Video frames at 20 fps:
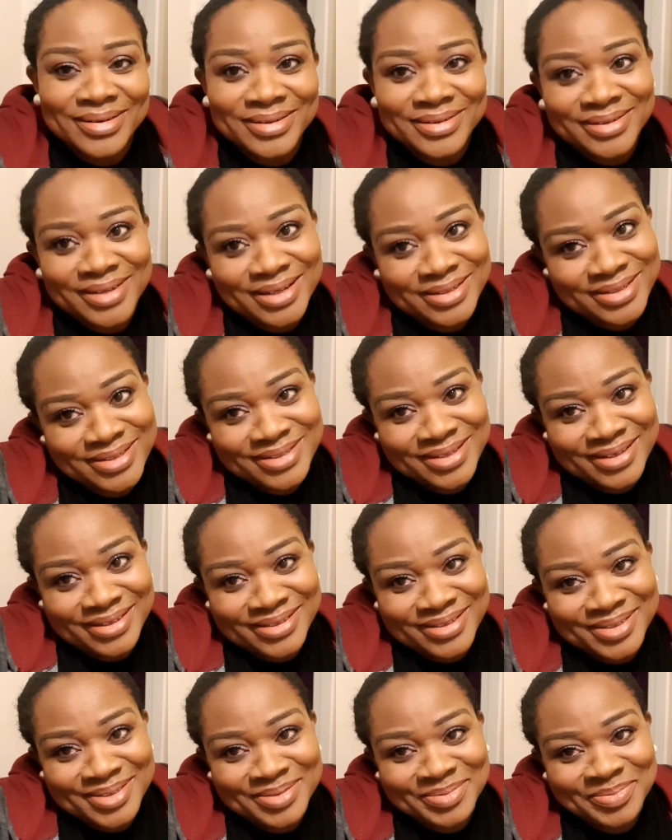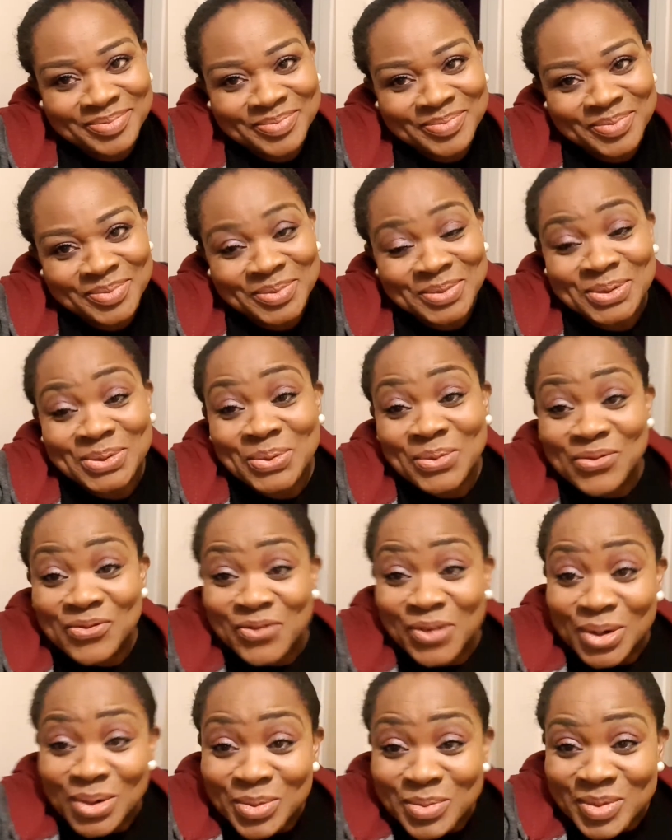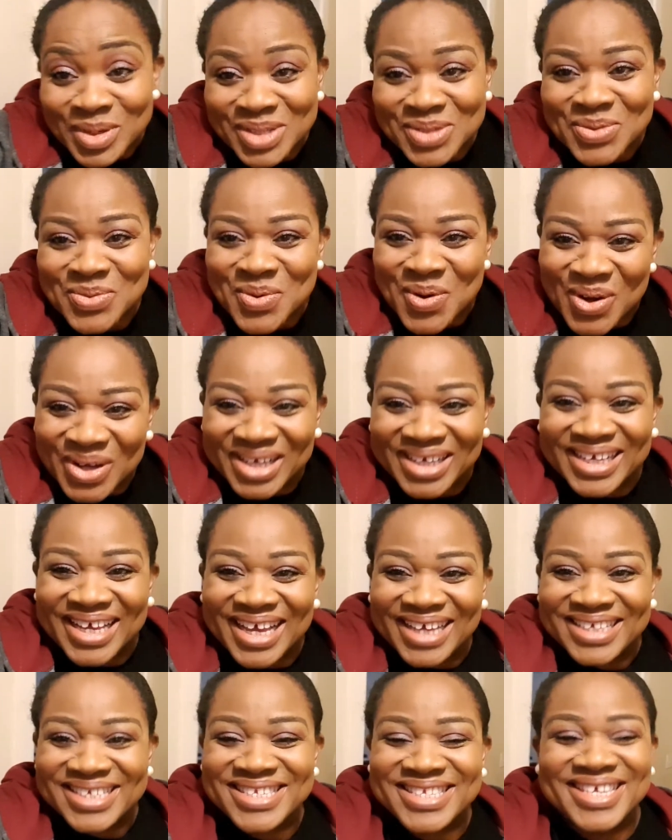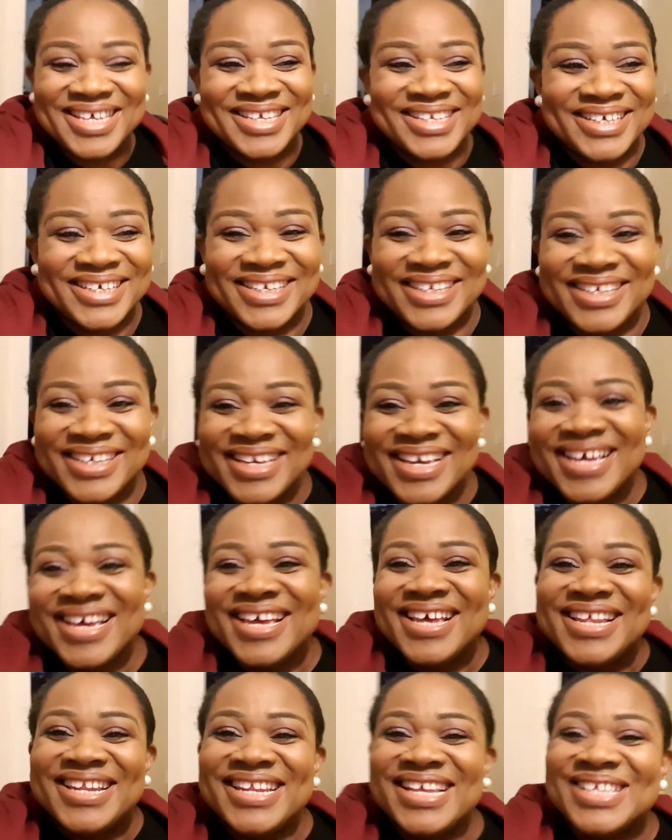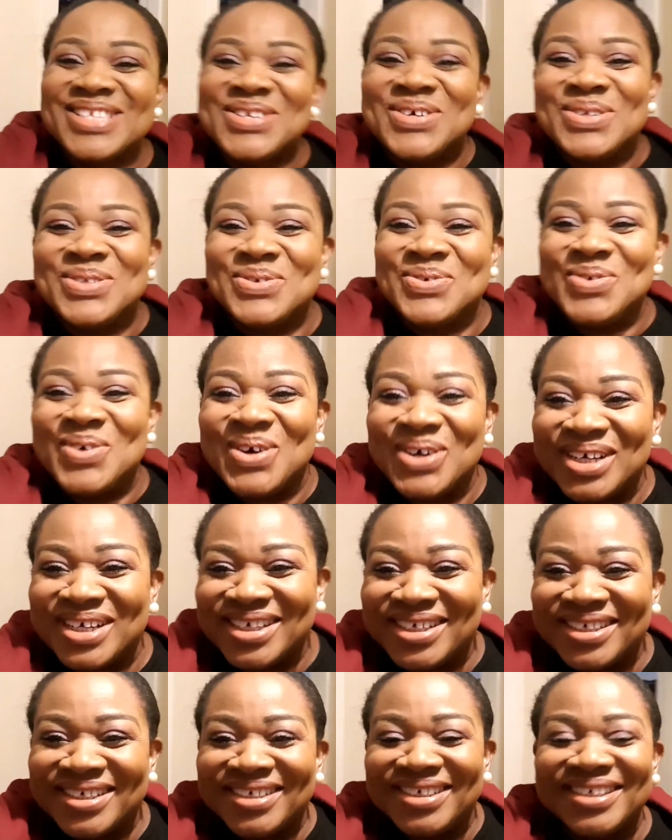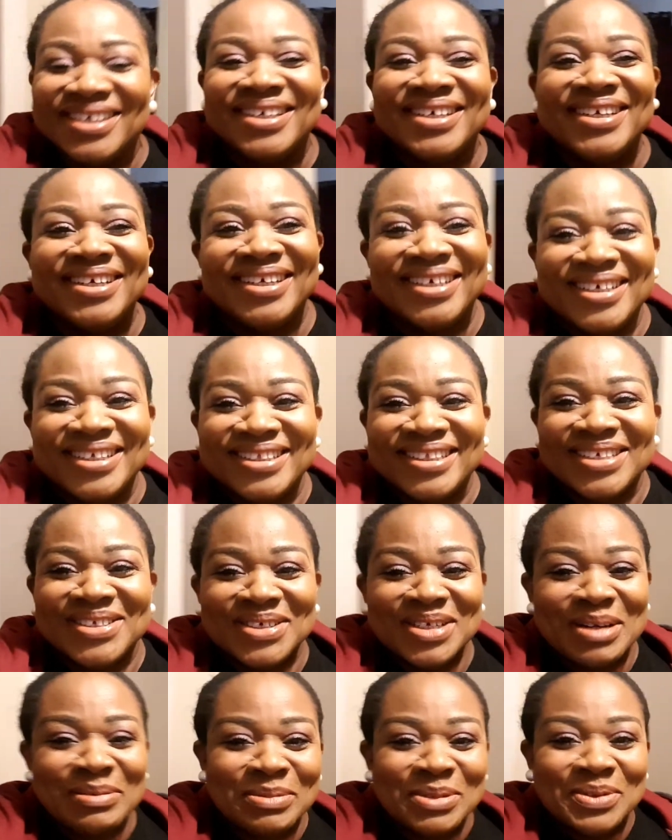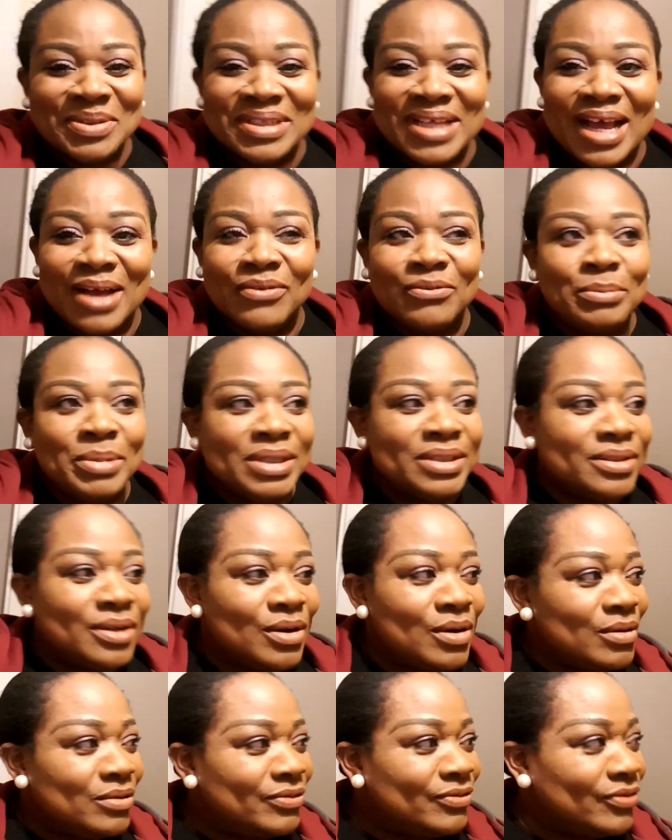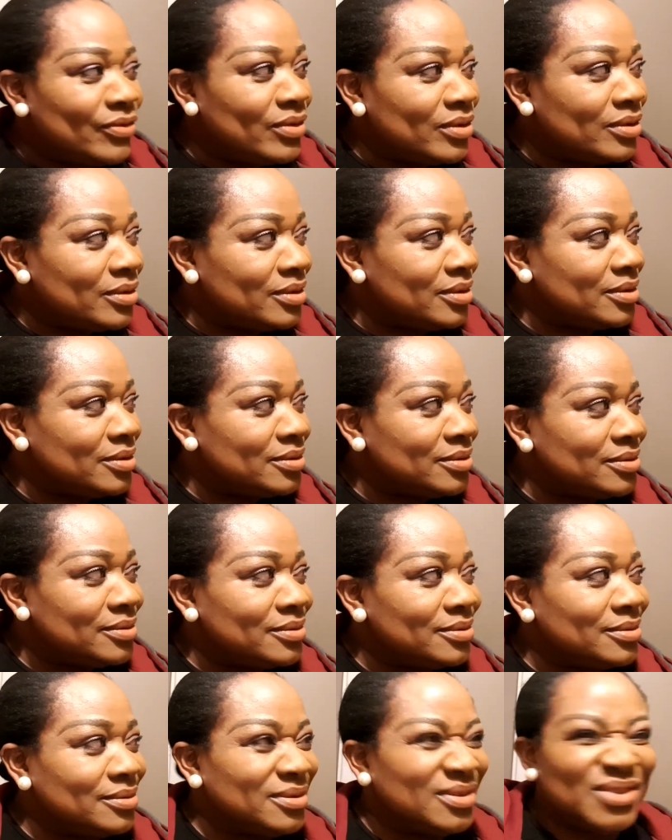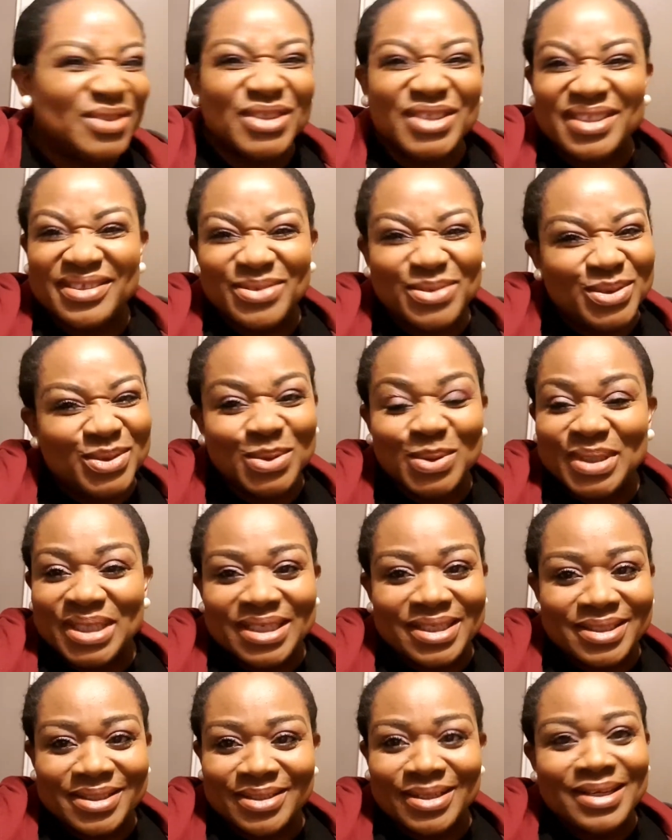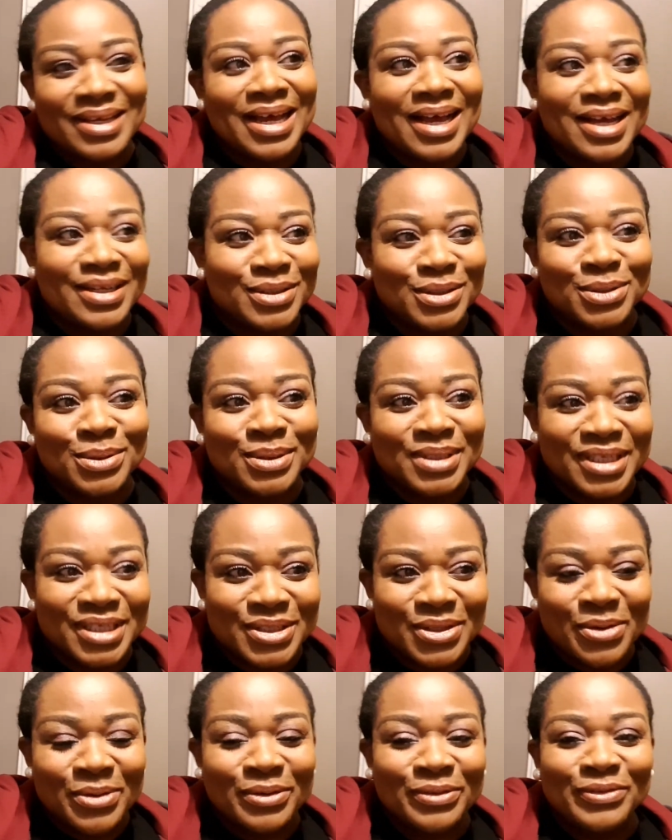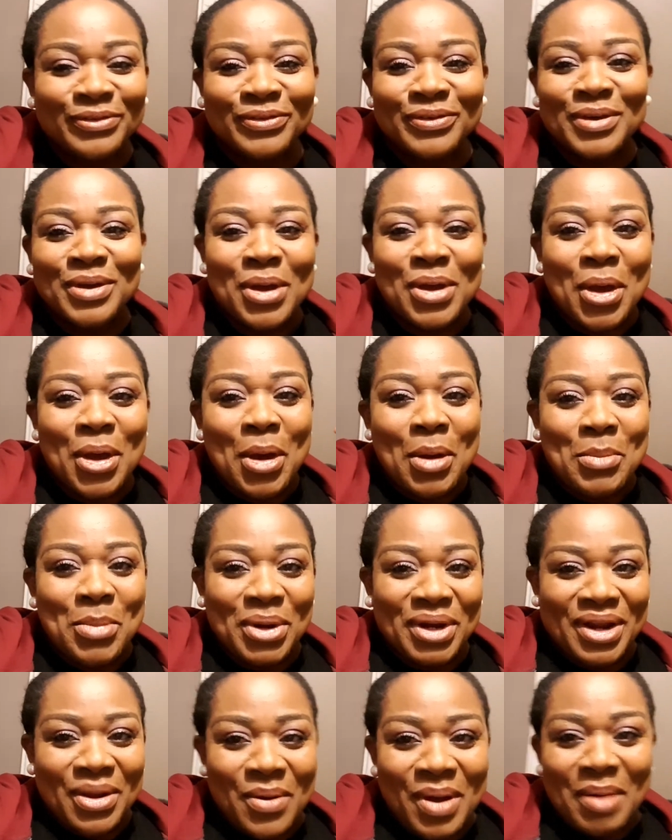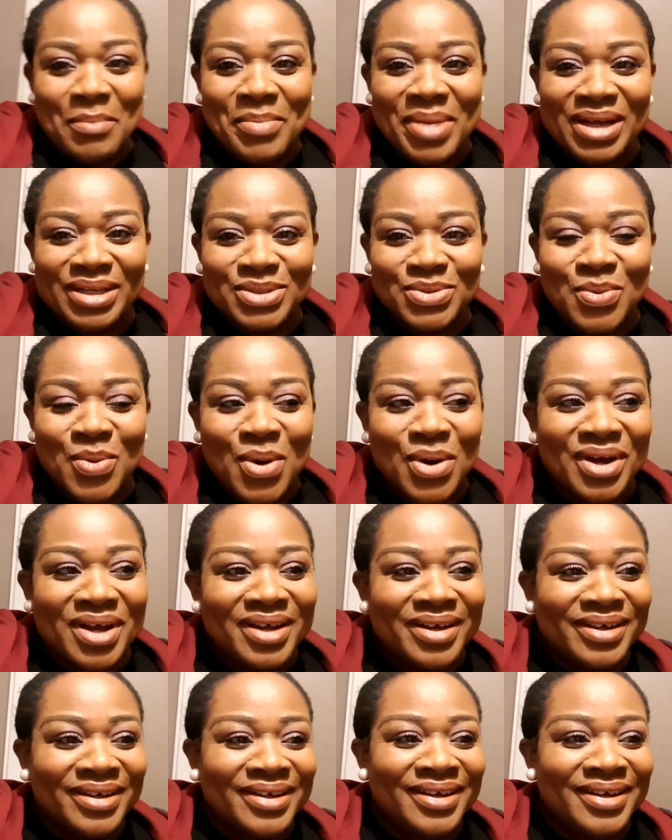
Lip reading: That is it. So follow me to work, guys. Let's go to work. That's what I'm doing. I've been off for just 2 days. Yeah, I had 2 days off, but now I'm back to work